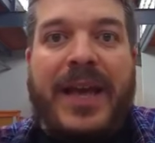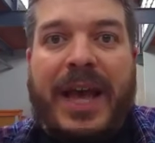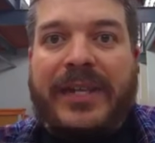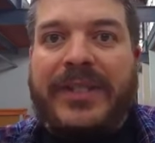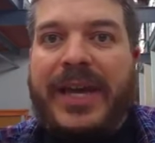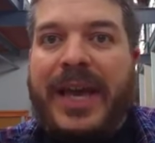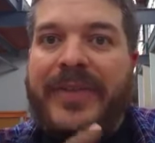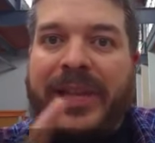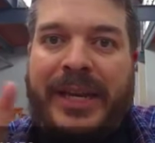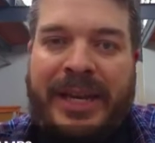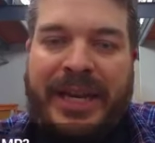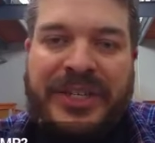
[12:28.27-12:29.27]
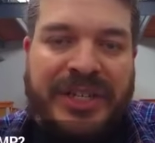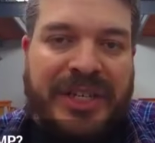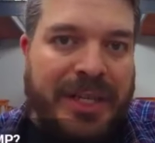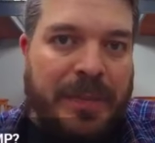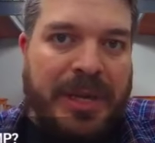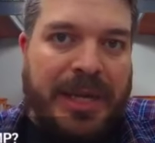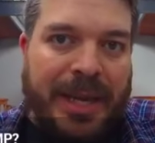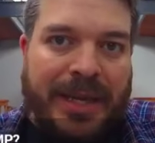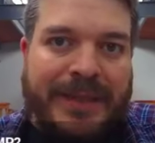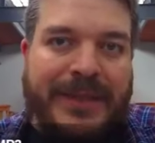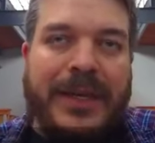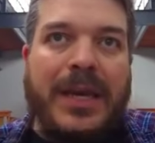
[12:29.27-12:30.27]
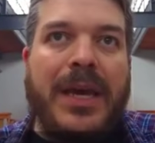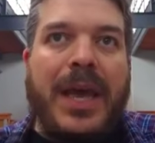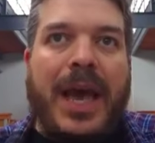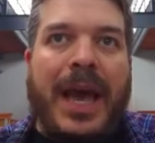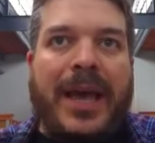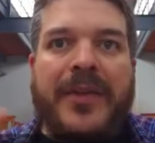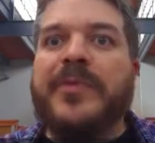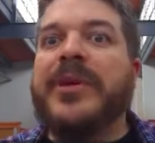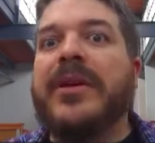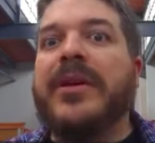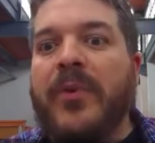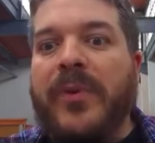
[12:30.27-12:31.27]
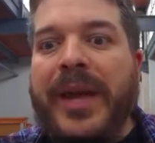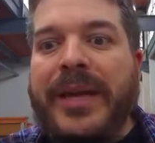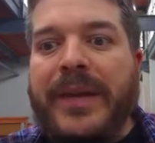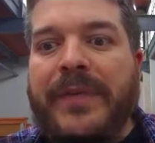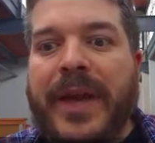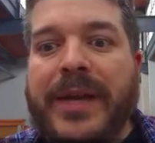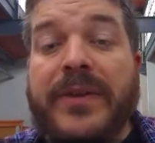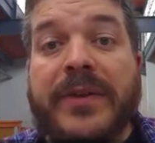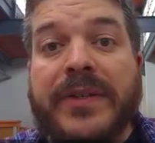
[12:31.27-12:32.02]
actually having that HTTPS, has become a ranking factor.